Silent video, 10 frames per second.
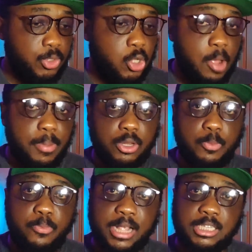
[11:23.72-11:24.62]
talk about
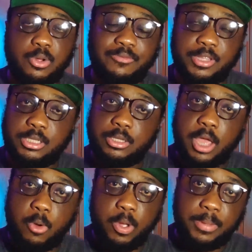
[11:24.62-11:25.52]
the pricing of these
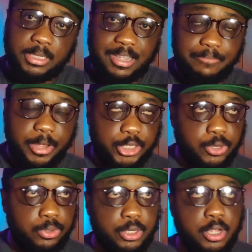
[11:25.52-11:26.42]
equipments I've
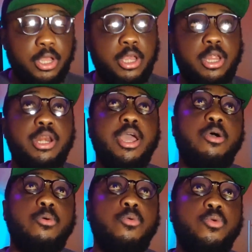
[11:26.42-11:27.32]
mentioned.
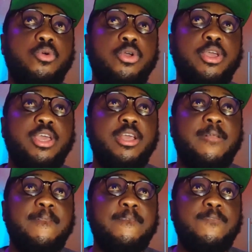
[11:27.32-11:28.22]
Now,
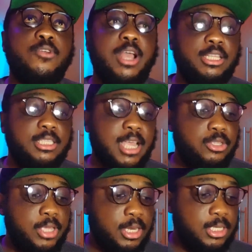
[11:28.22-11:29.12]
you can decide
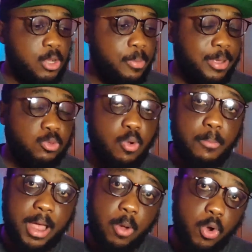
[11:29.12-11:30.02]
to get these equipments
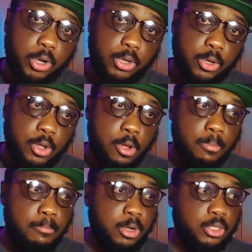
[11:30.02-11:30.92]
one by one,
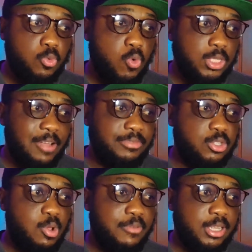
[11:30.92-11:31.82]
but what I've
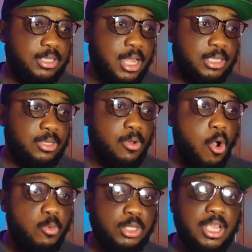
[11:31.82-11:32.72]
discovered is that
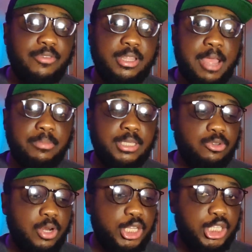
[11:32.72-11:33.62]
almost every time it's
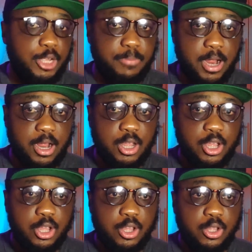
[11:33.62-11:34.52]
actually cheaper
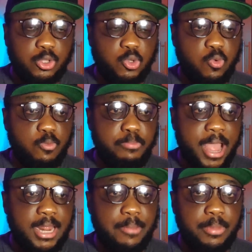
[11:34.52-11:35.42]
to
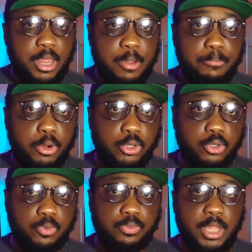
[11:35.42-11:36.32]
buy them in a
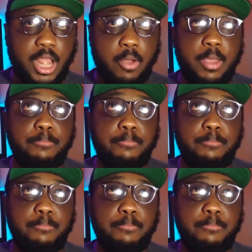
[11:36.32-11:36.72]
bundle. Now, a